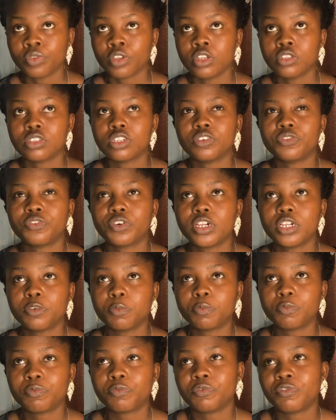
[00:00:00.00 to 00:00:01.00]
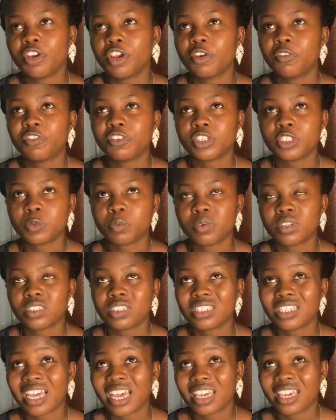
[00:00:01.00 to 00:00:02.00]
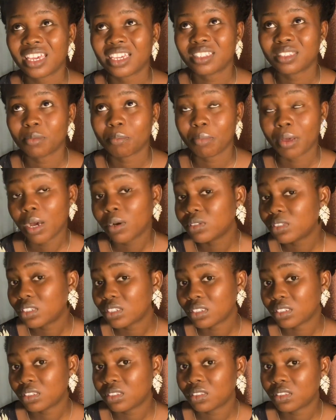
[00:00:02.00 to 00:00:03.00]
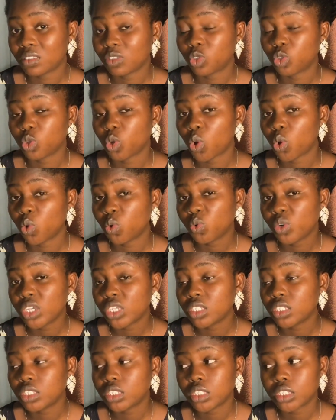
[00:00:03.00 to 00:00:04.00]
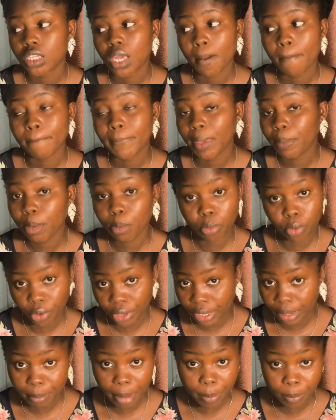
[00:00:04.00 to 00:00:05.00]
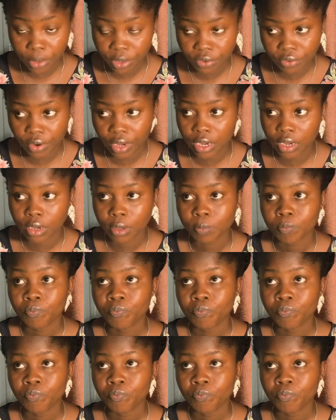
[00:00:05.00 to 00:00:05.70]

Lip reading: So the very first person that hears about it is always baby boy, my boyfriend.